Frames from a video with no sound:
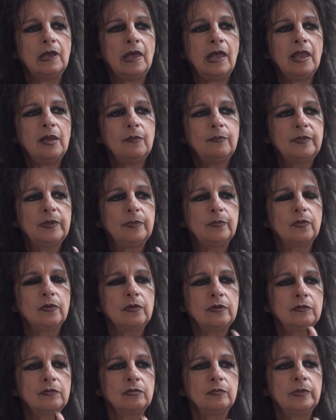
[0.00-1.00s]
help
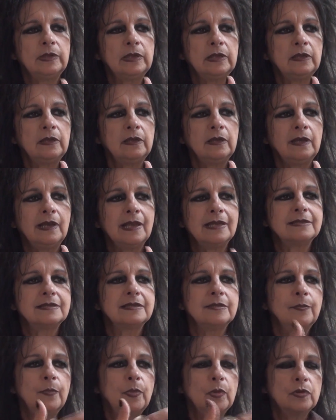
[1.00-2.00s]
people to be
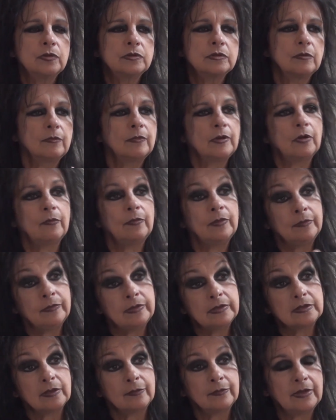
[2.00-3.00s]
less imposed, or
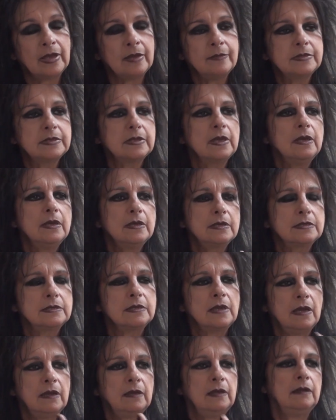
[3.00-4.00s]
maybe sometimes
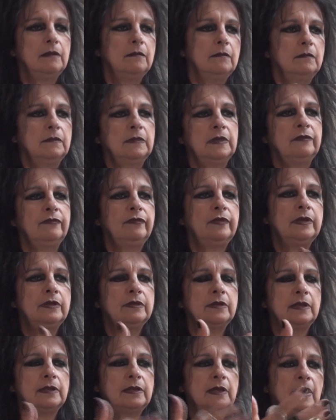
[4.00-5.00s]
they feel
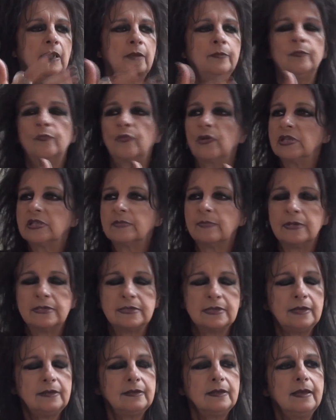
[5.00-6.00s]
that they are impressed by
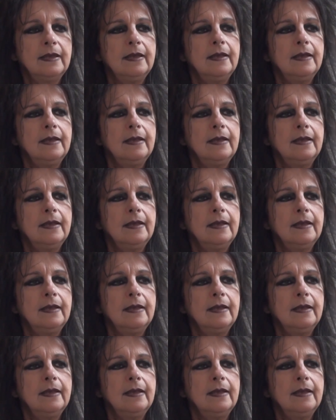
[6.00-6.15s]
that.